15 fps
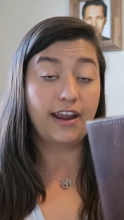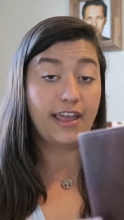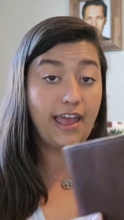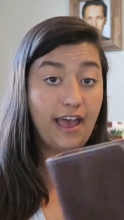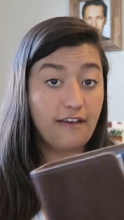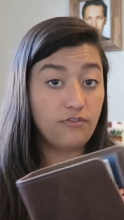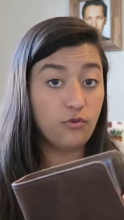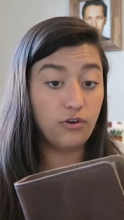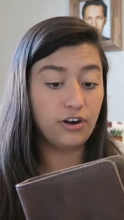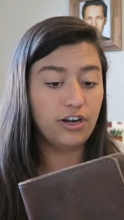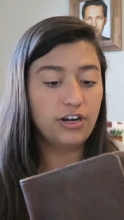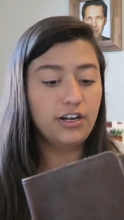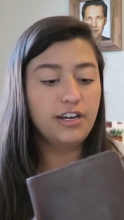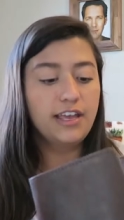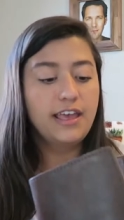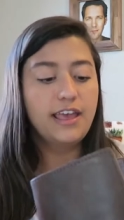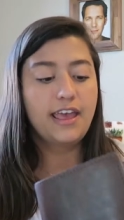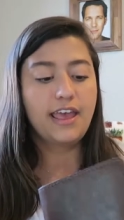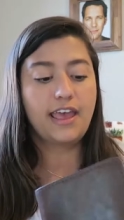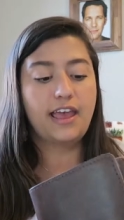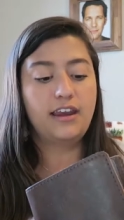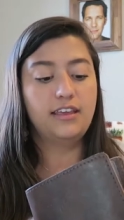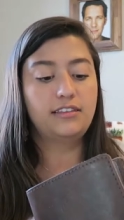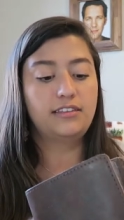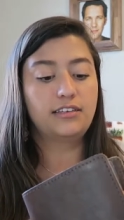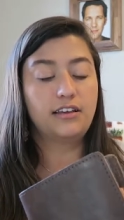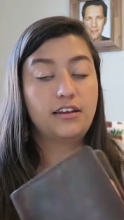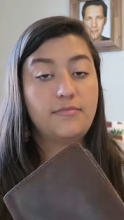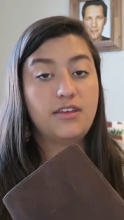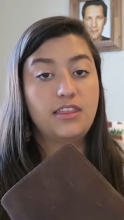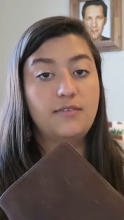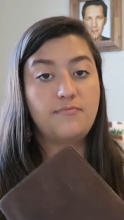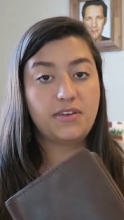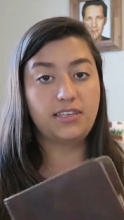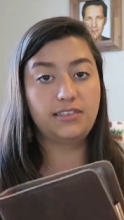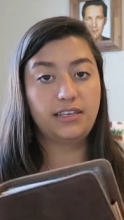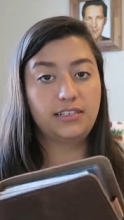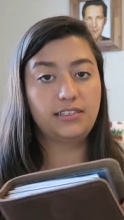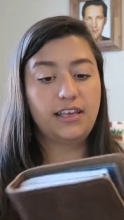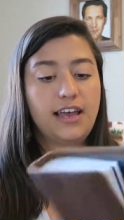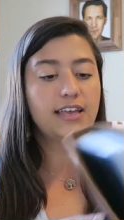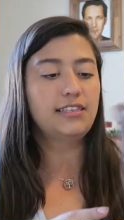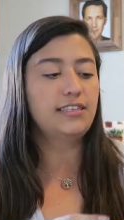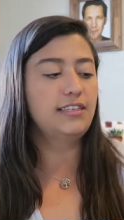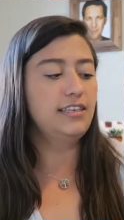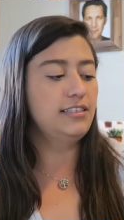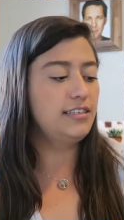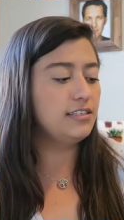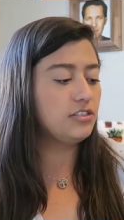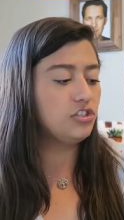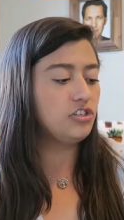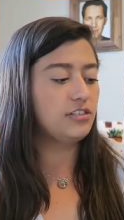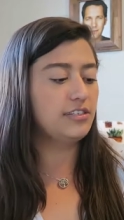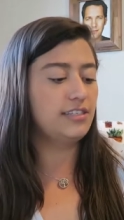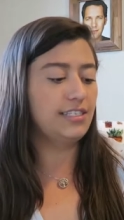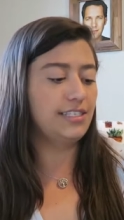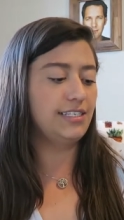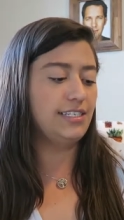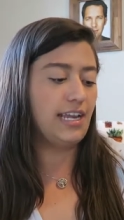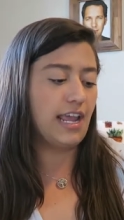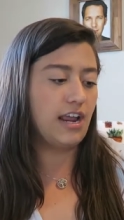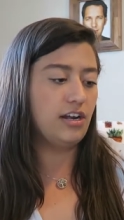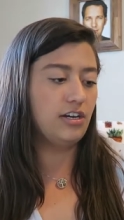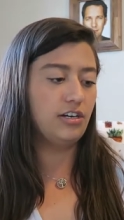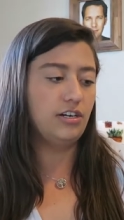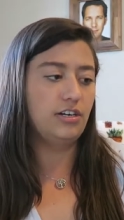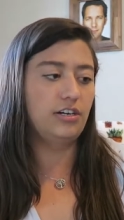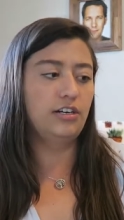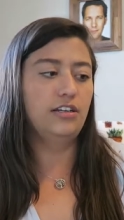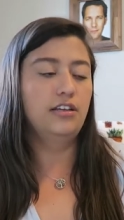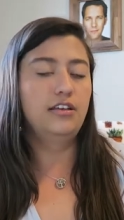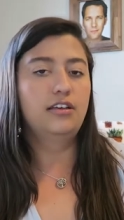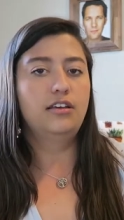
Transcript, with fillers: that i have ordered and it's going to be in the b6 size this is just the standard